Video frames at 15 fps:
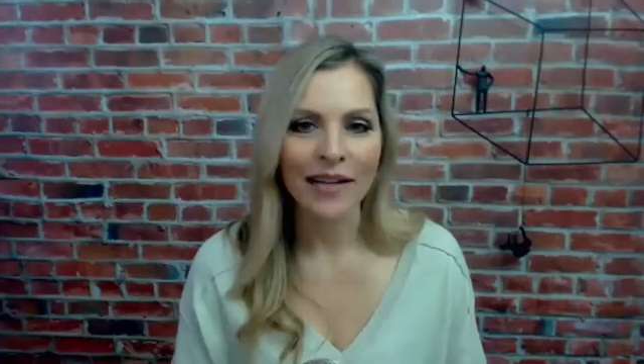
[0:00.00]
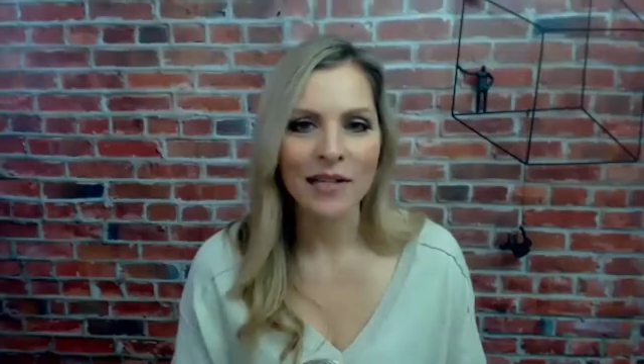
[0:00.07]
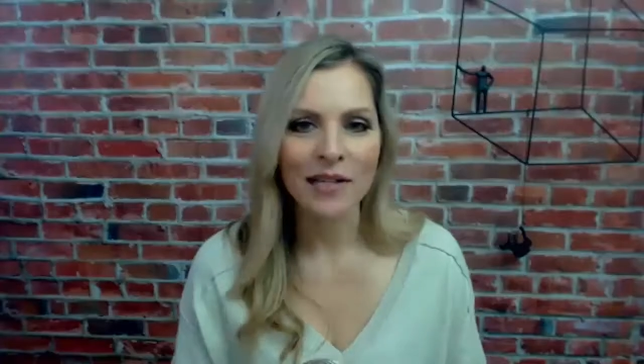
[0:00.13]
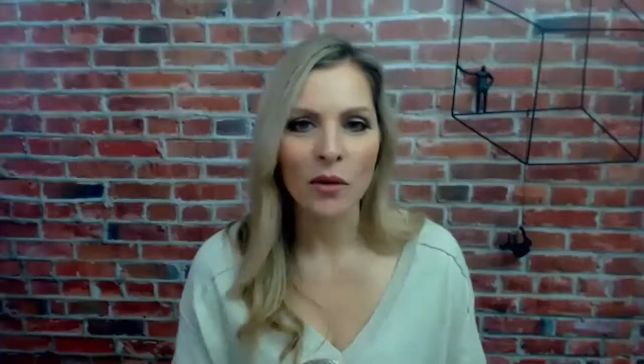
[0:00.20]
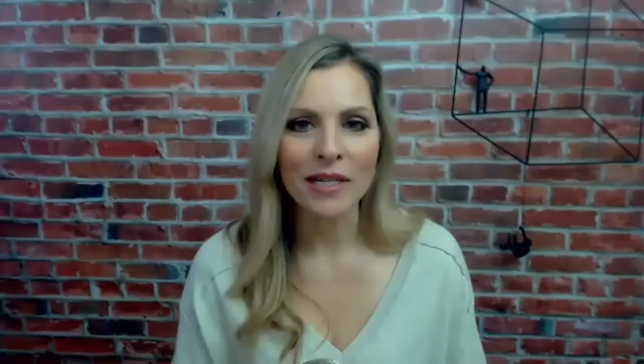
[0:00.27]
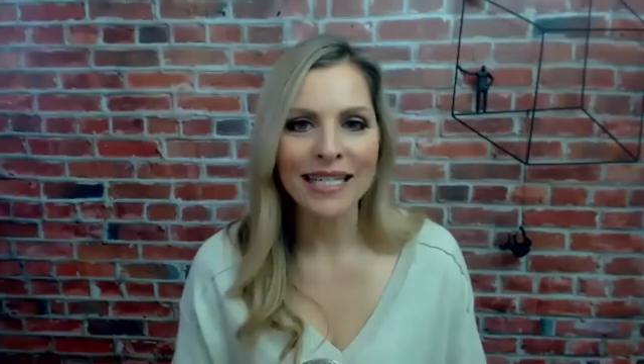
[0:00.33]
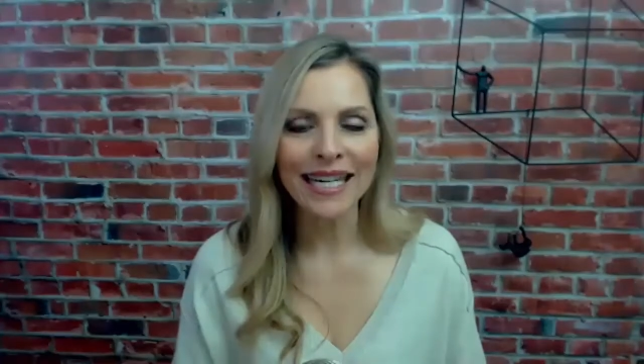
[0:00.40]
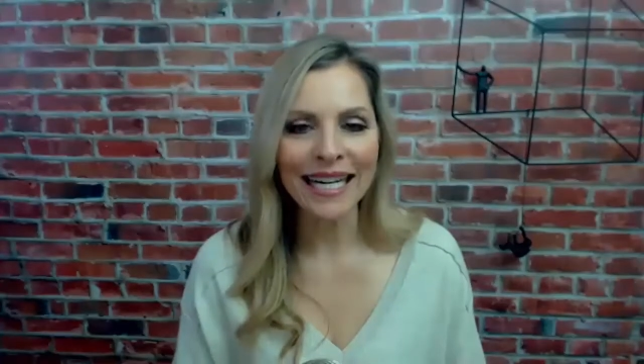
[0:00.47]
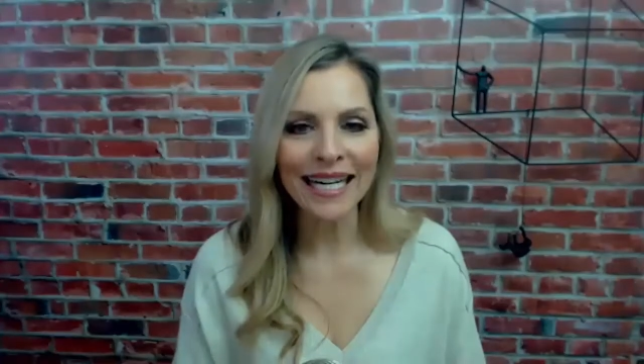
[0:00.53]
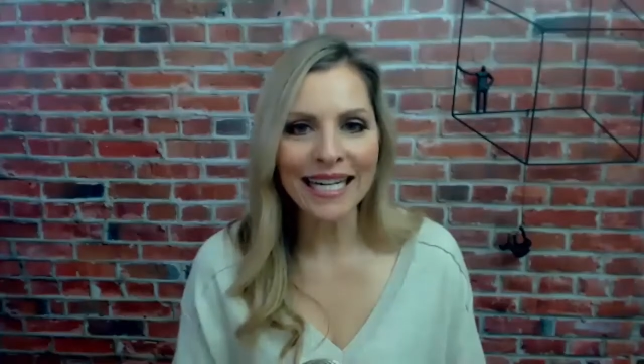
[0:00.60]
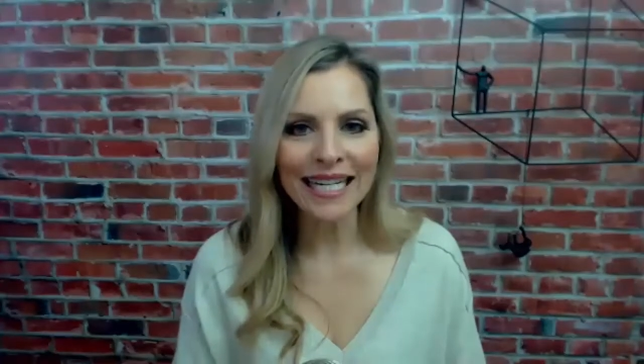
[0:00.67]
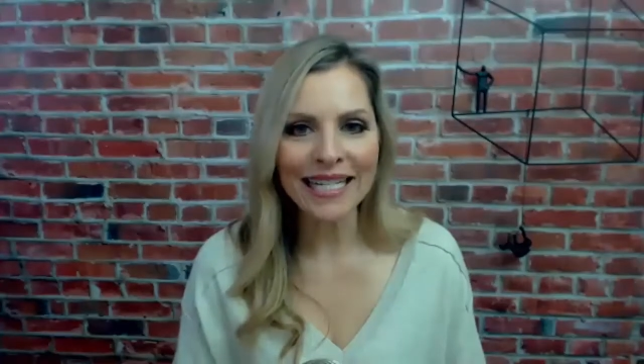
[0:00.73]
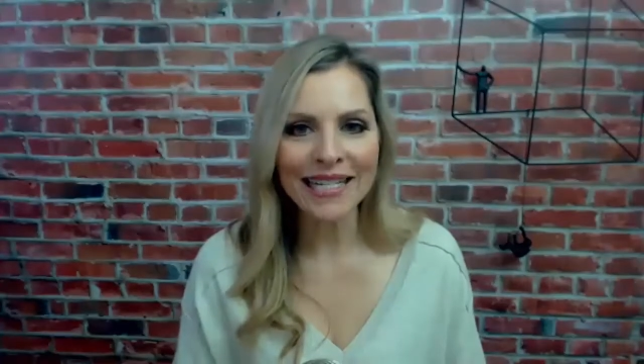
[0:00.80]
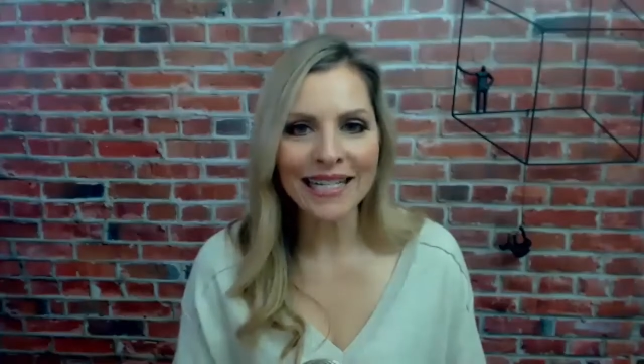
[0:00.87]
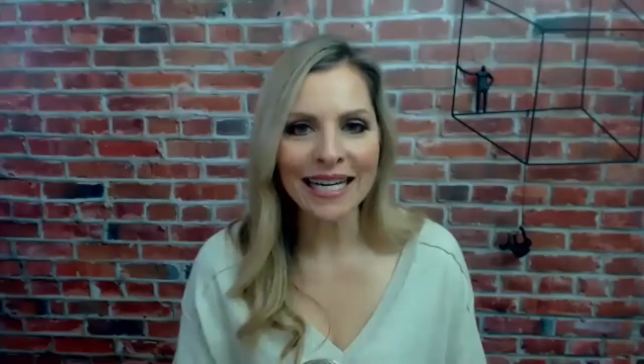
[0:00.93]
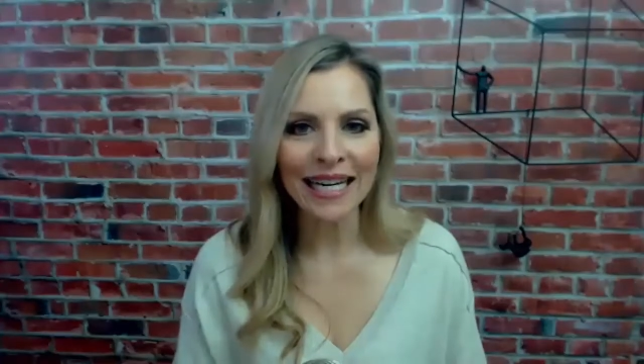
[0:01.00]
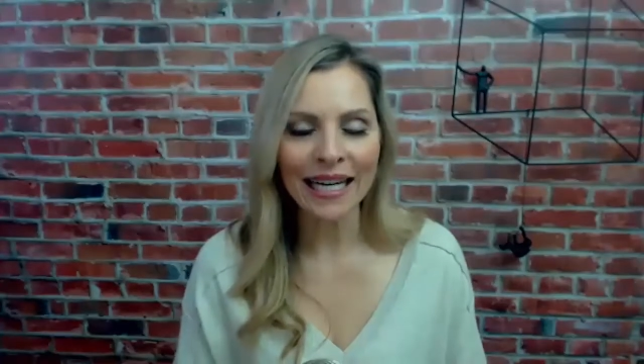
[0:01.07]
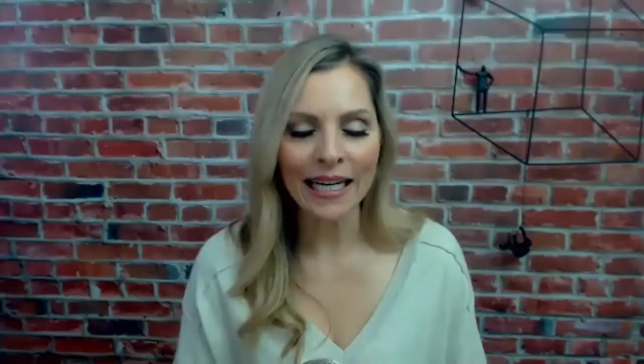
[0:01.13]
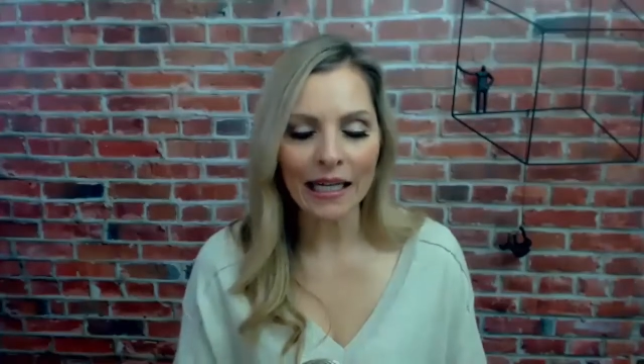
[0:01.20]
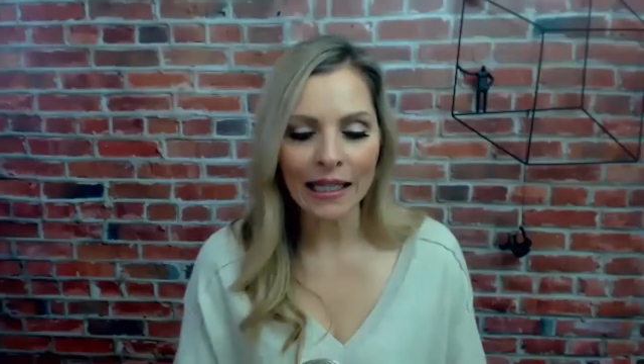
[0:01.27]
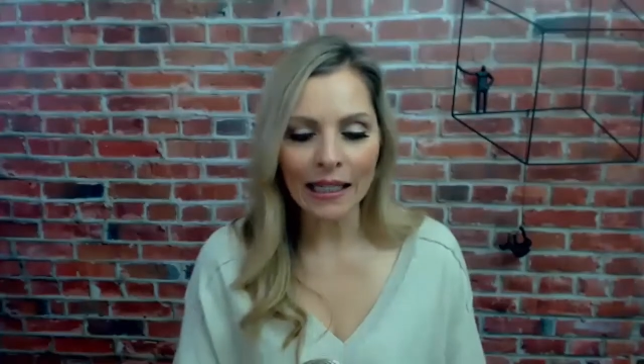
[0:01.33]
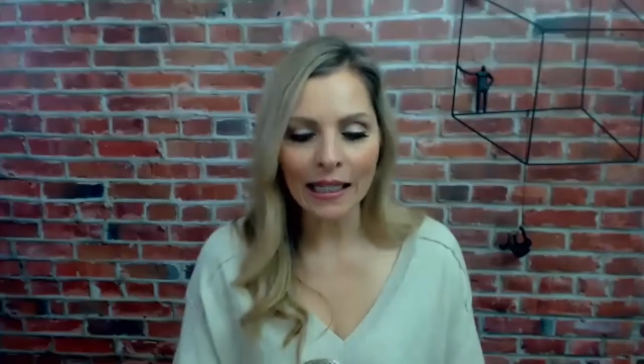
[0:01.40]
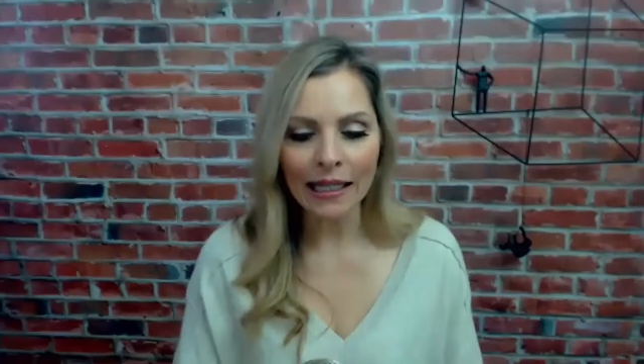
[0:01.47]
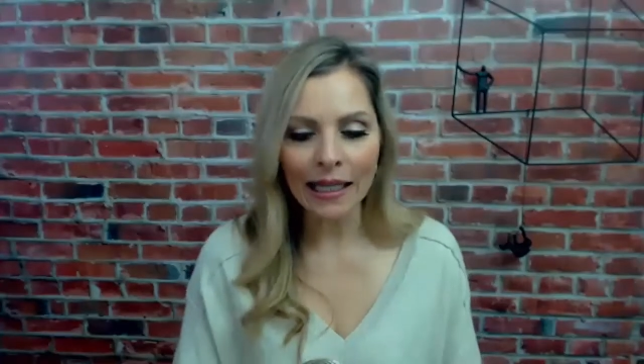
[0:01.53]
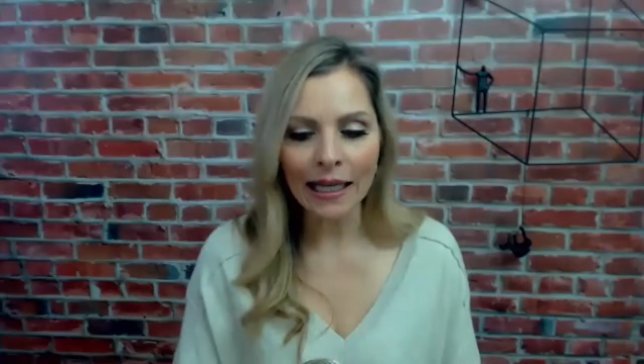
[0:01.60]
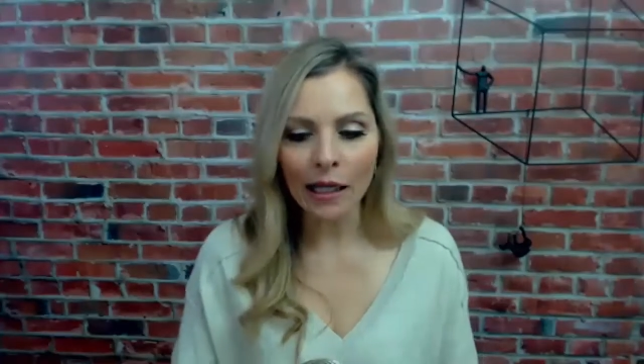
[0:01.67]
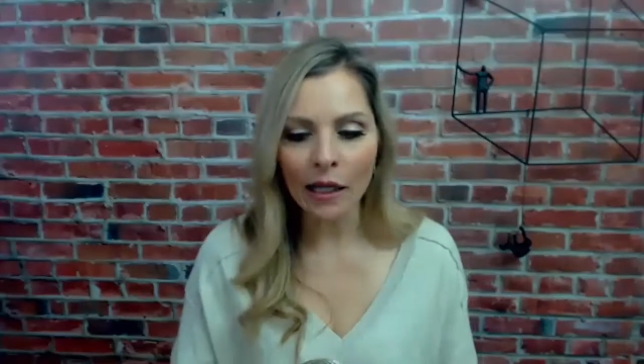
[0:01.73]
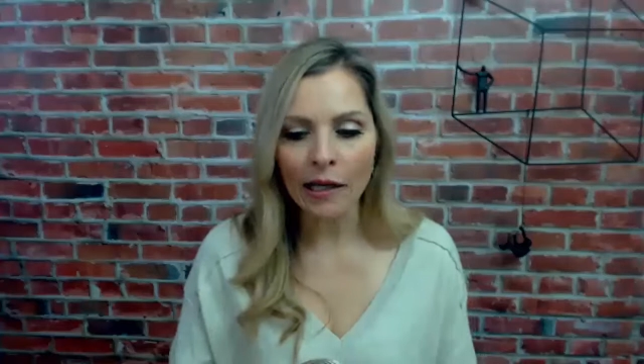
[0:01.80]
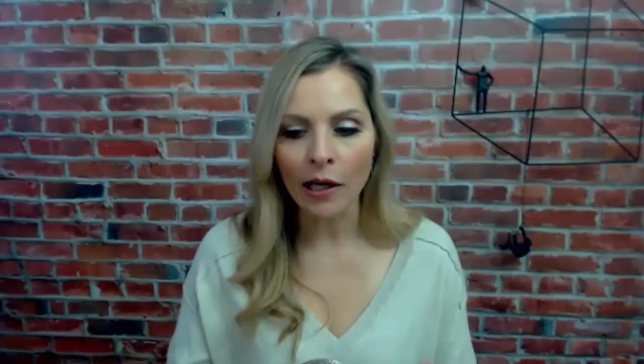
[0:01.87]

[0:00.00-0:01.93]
So teens need a little,